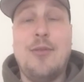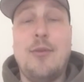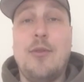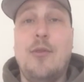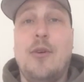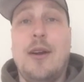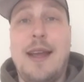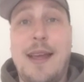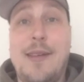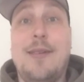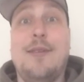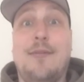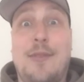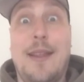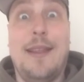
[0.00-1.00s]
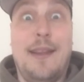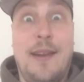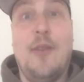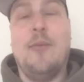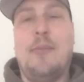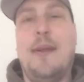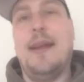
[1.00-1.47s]
so it's not a case of that they're
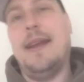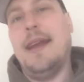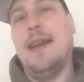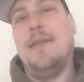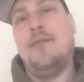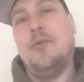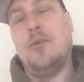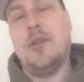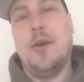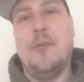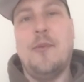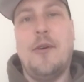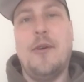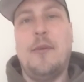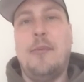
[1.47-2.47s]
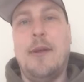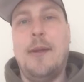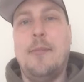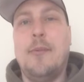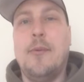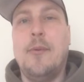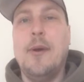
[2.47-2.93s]
not being cared for. Don't worry,
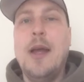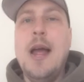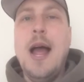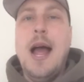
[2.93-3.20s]
people.